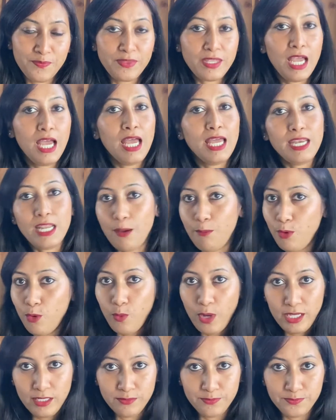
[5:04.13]
Number
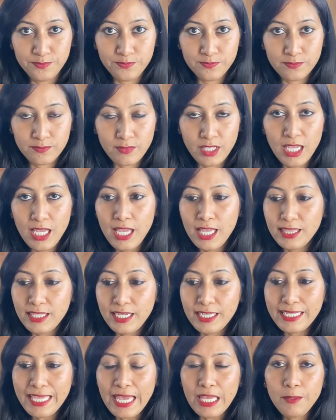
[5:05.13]
one, there
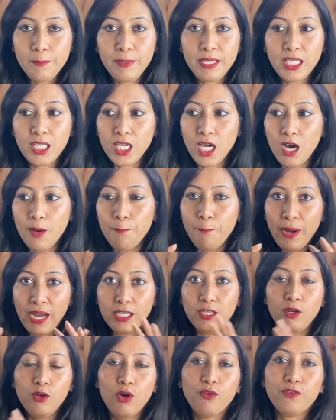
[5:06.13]
can be a
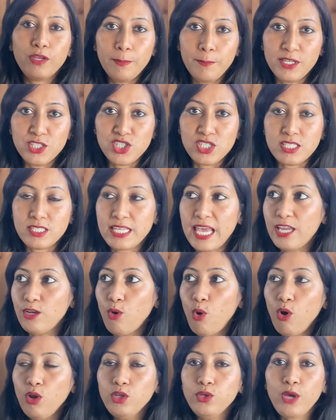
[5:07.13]
bundle of images and
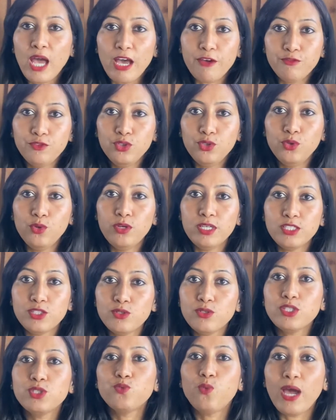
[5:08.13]
all you have to do is to
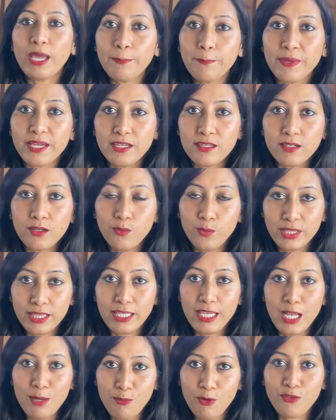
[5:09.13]
swipe it with the
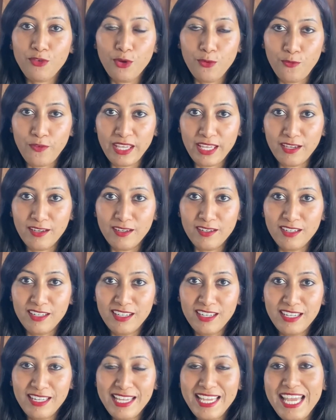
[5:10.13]
help of your finger.
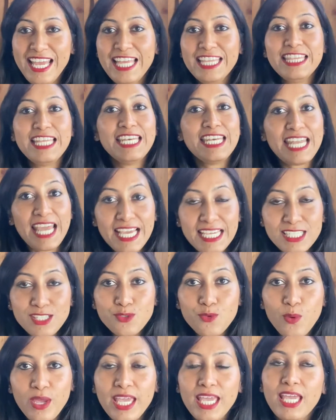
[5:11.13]
The next
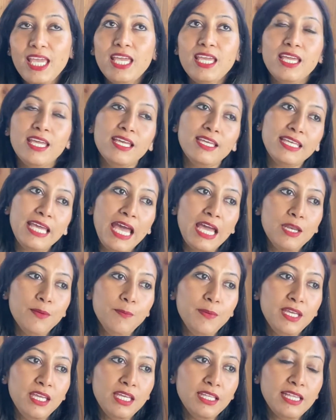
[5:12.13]
way can
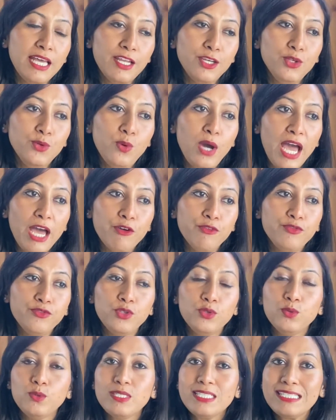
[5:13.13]
be that you have
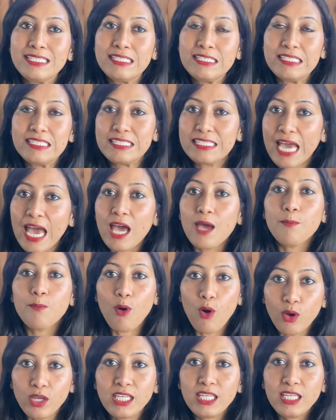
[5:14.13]
to tap
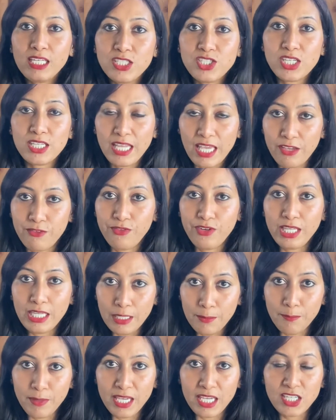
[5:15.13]
on each and every
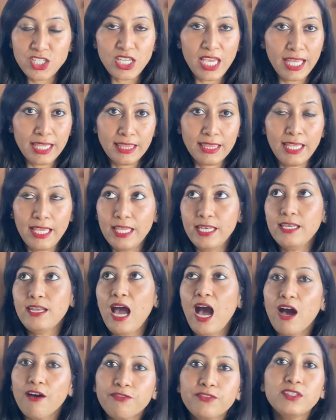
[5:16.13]
image, and then
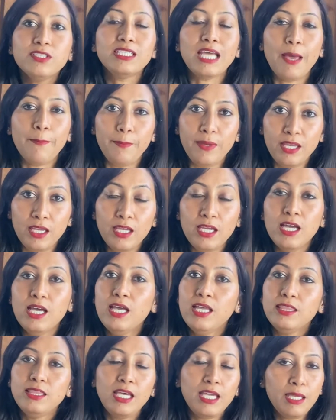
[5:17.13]
after tapping,
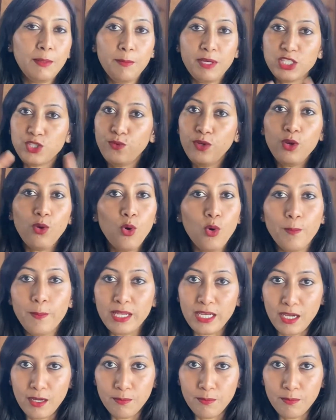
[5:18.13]
the image will open up.